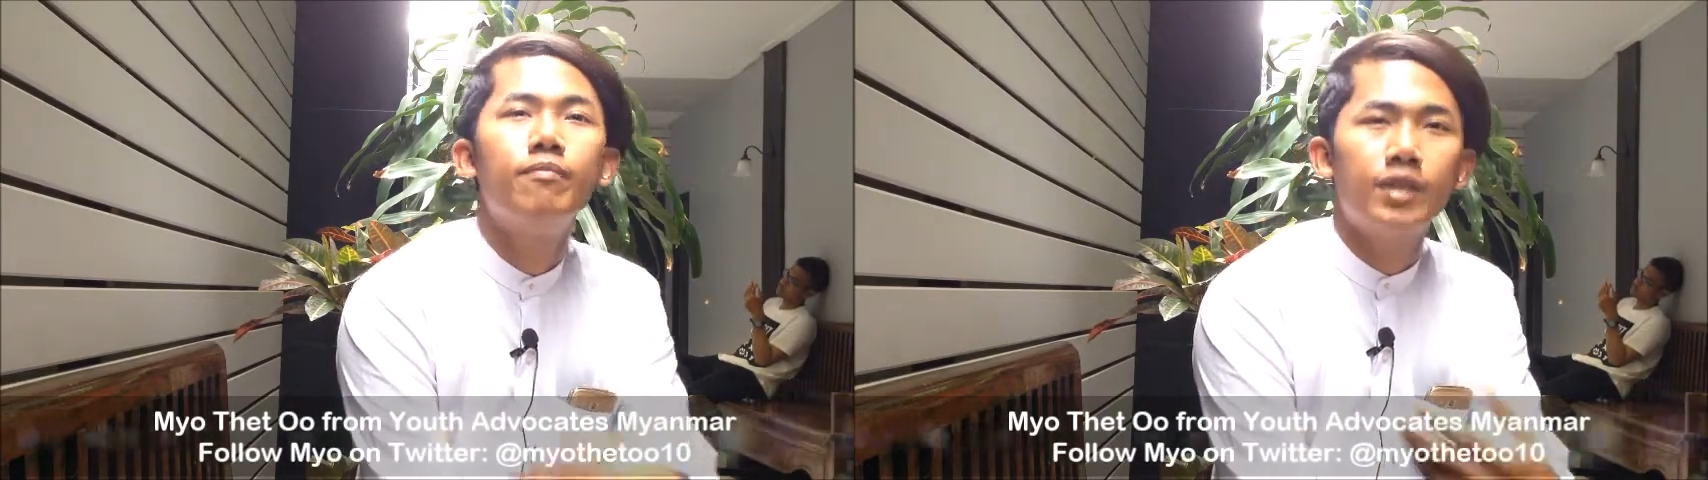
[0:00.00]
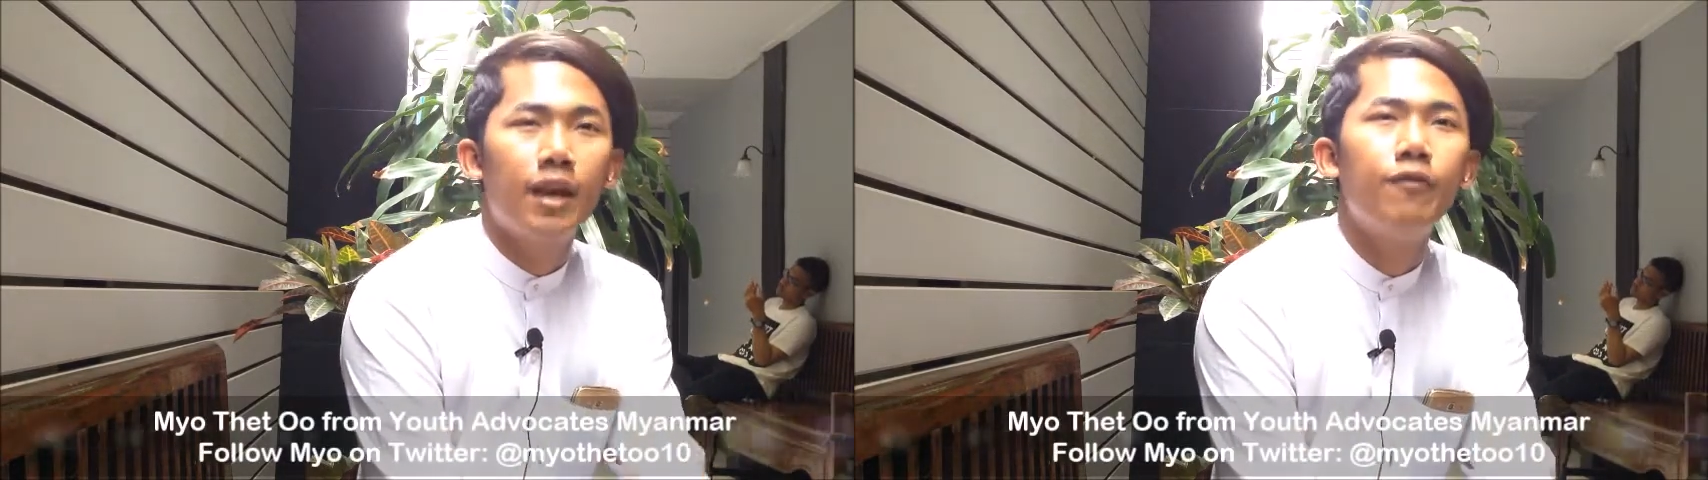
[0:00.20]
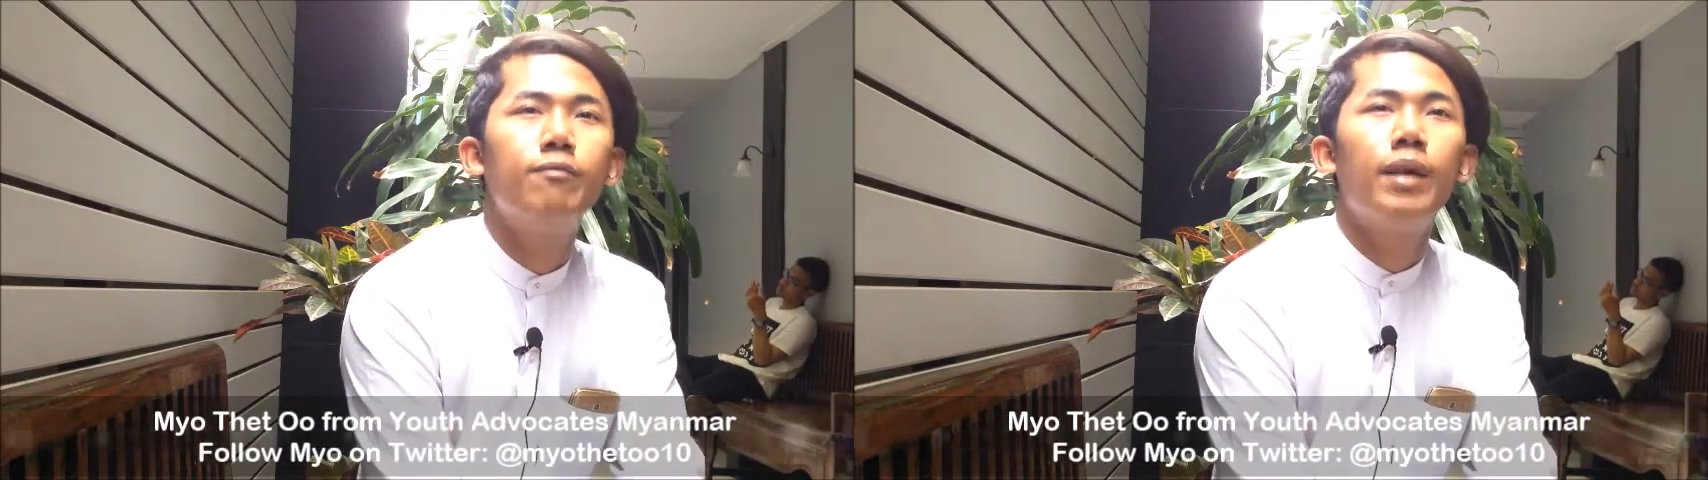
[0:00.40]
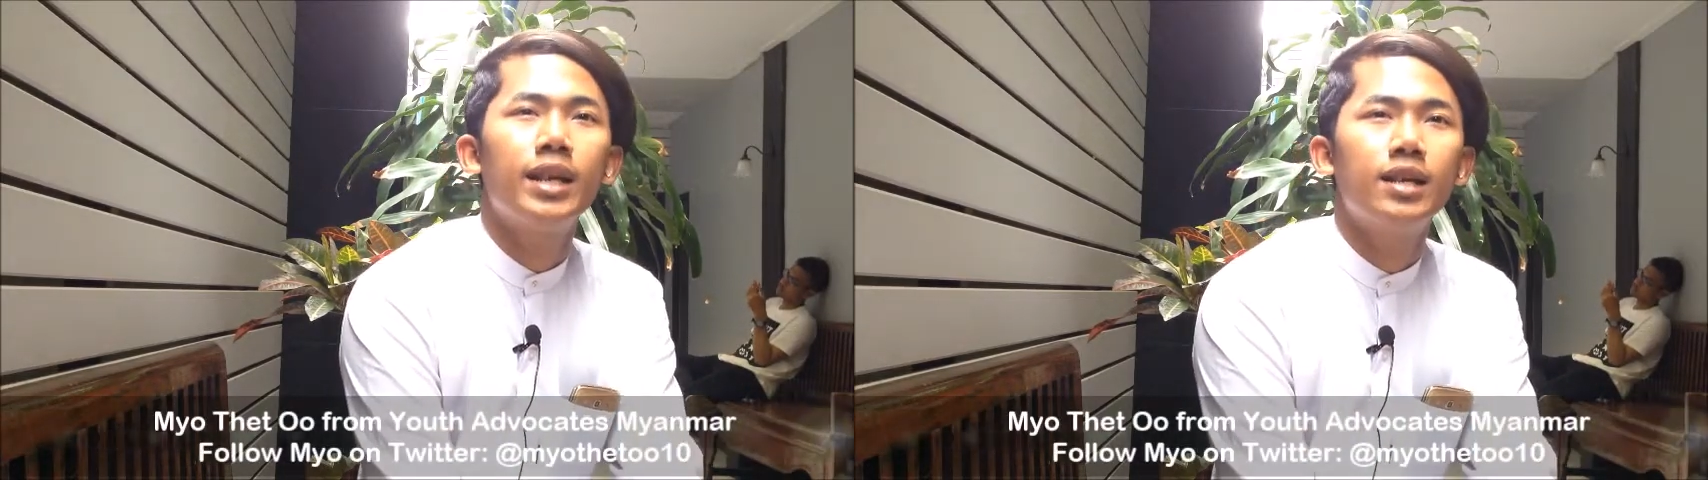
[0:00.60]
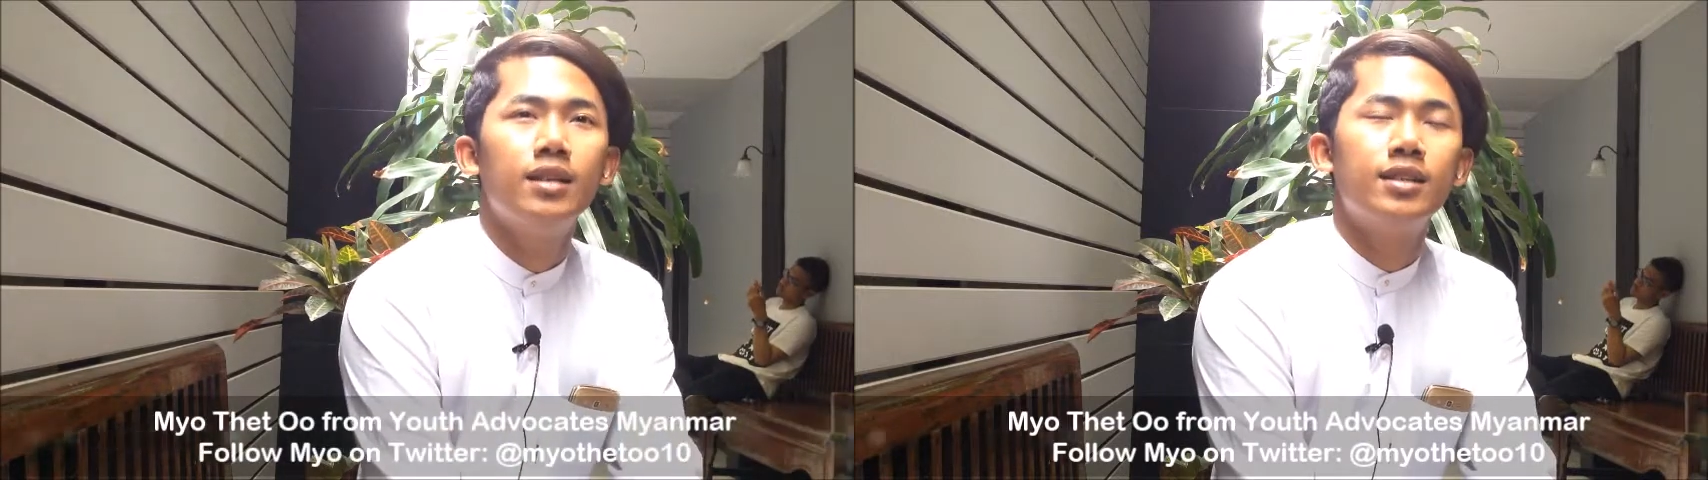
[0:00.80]
they have to
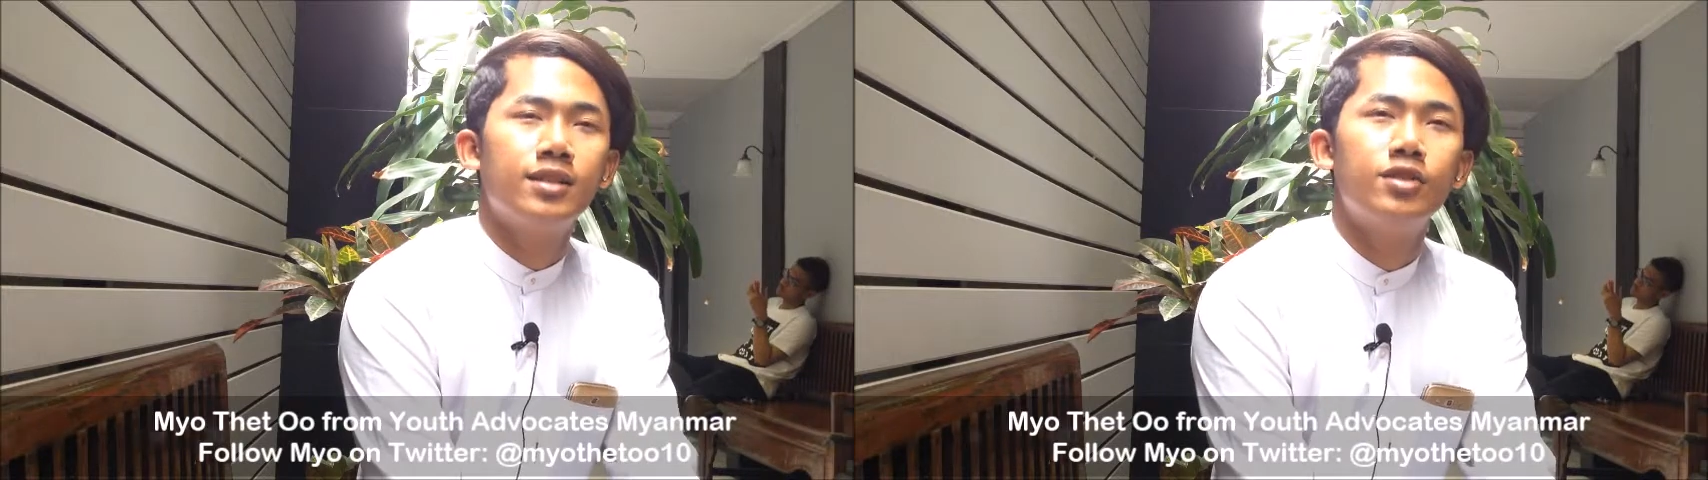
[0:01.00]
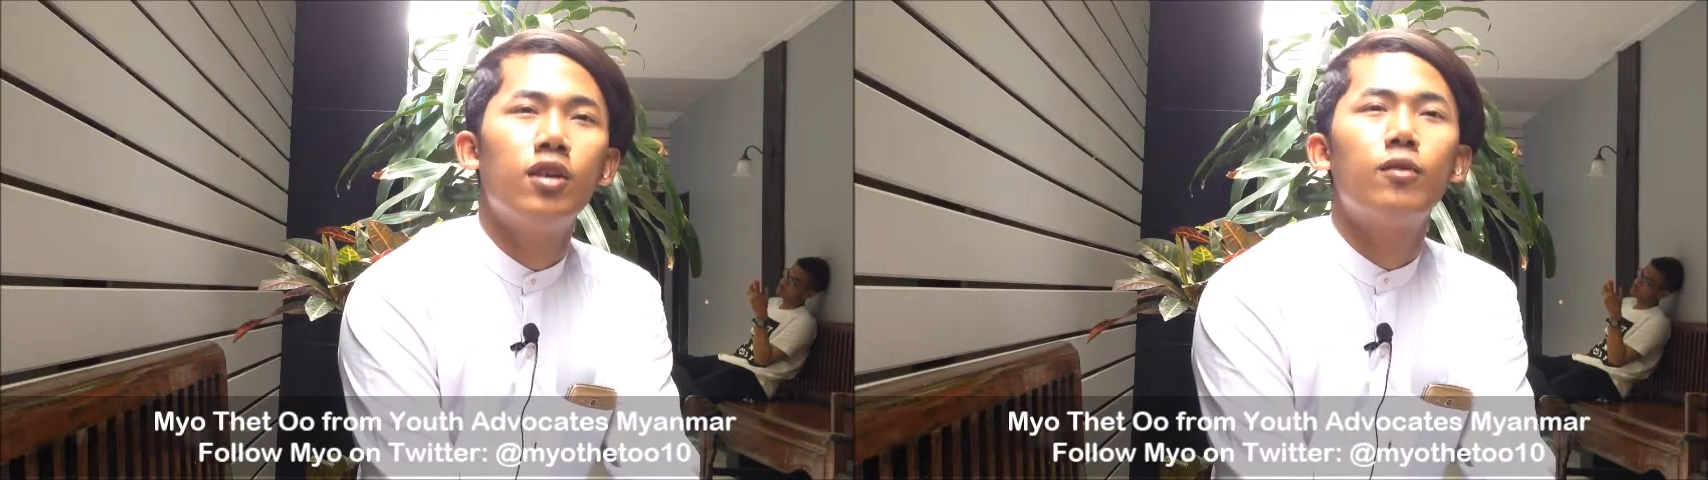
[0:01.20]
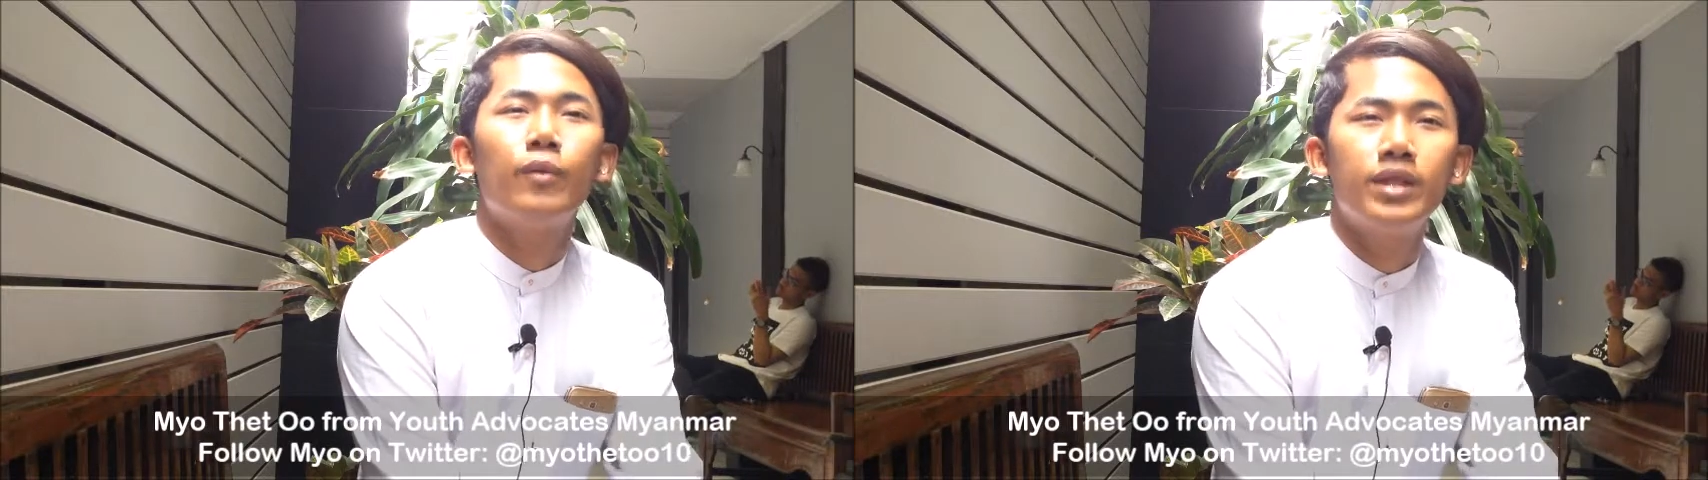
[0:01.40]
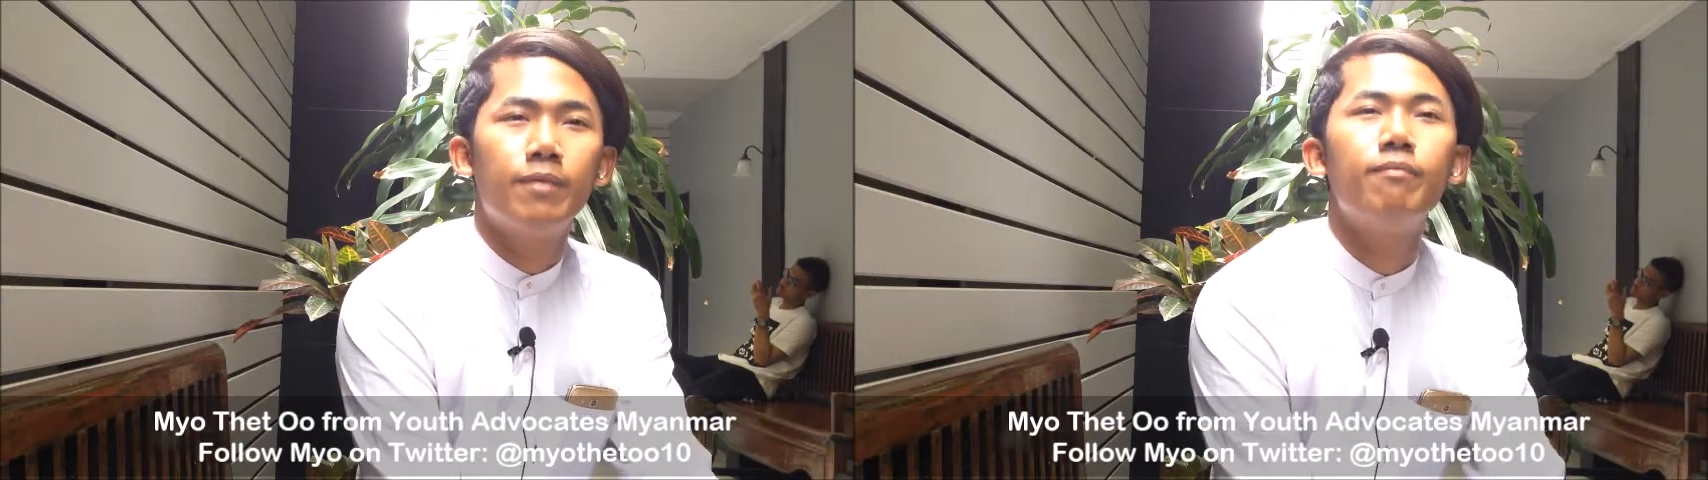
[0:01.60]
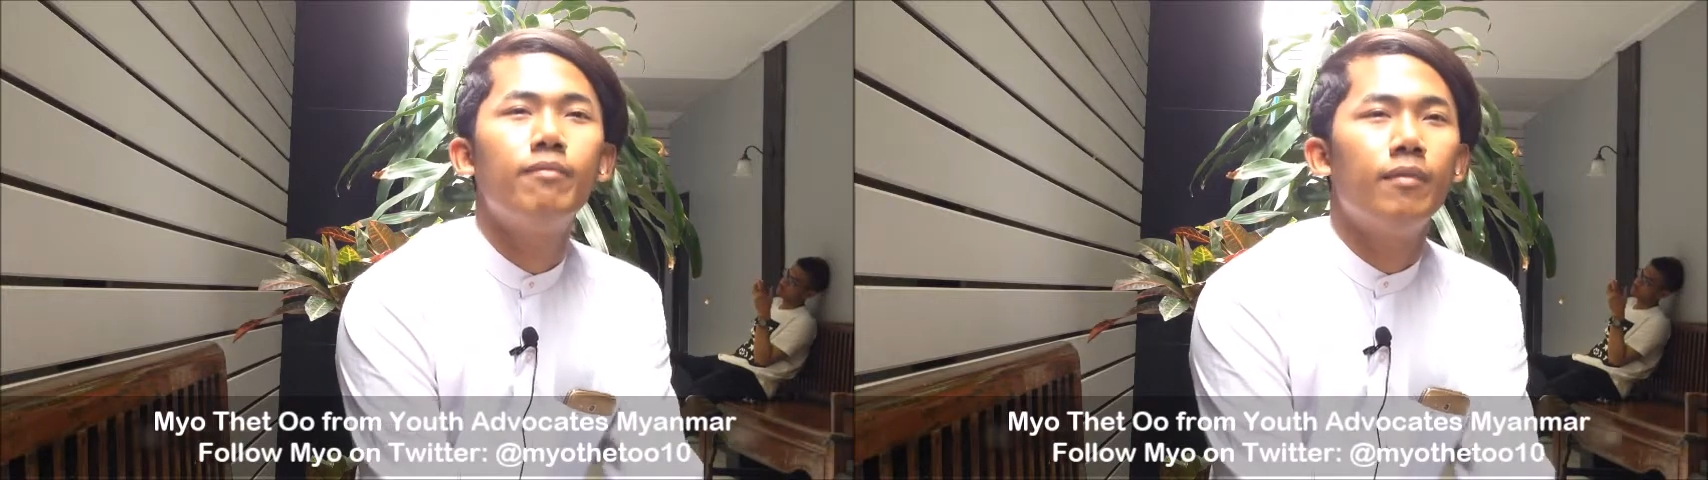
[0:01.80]
make the job with
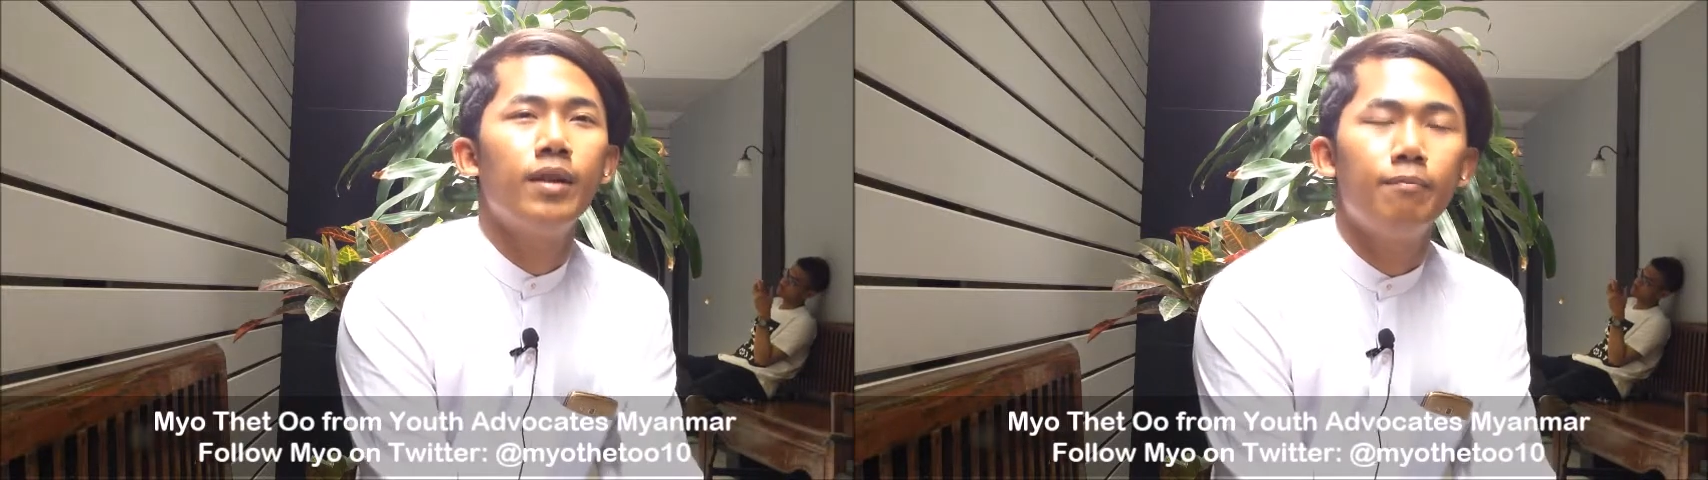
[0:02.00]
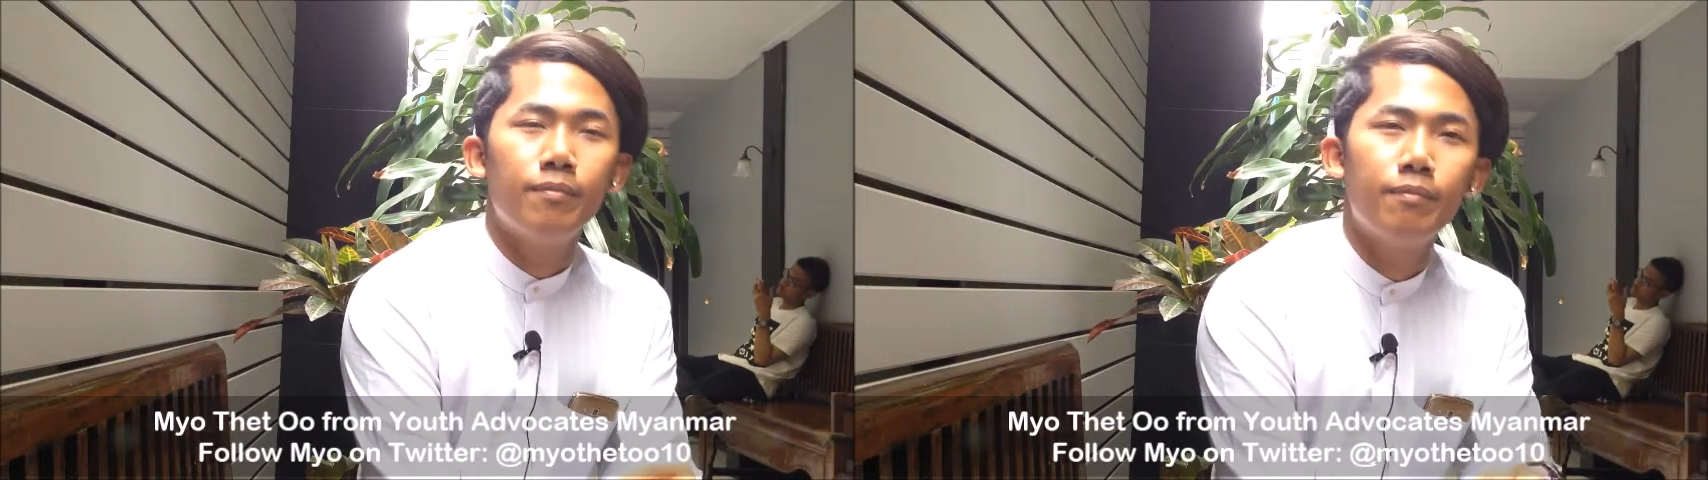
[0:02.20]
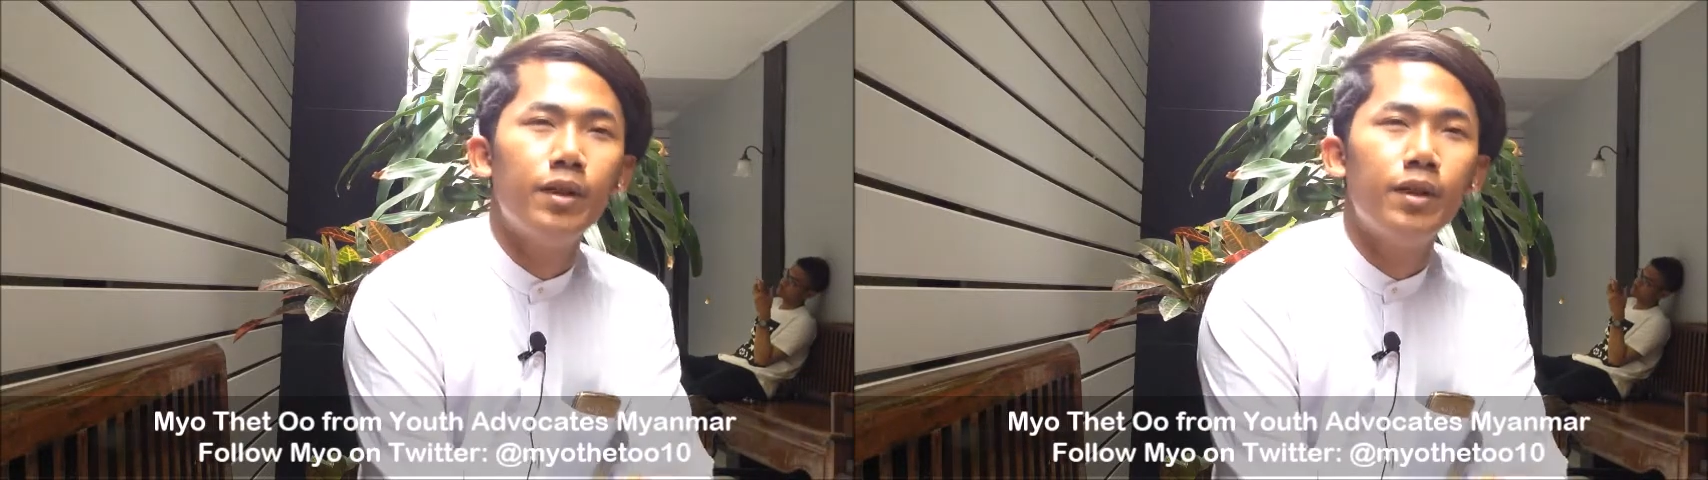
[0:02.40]
the um,